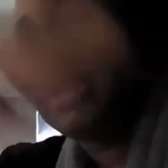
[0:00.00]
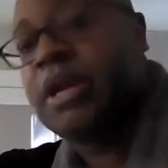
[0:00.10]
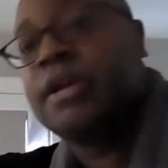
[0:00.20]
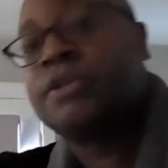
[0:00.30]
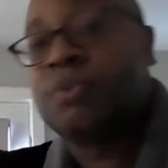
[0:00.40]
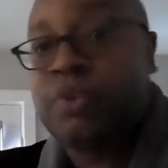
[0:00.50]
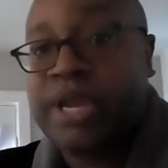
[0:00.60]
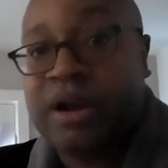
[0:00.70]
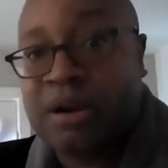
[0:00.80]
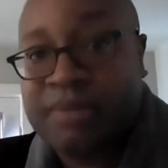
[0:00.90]
because
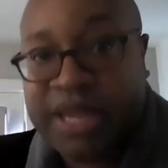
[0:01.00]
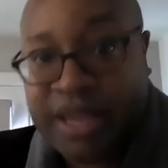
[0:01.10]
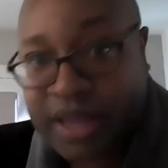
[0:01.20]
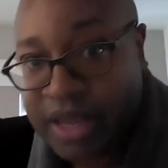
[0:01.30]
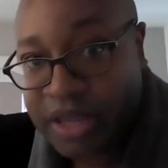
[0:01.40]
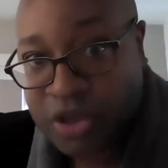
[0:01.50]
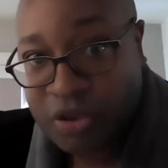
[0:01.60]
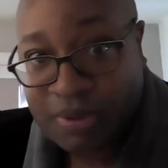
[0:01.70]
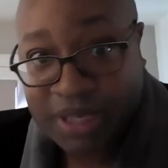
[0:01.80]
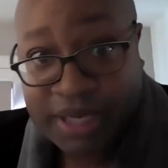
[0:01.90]
we are making a
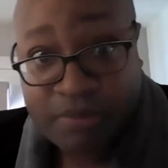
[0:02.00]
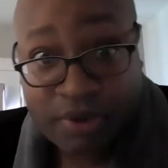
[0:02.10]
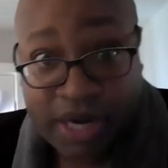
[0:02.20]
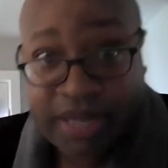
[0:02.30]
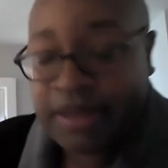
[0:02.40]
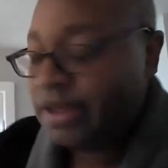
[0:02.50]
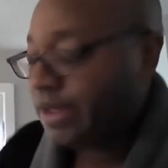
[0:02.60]
Cuba Libre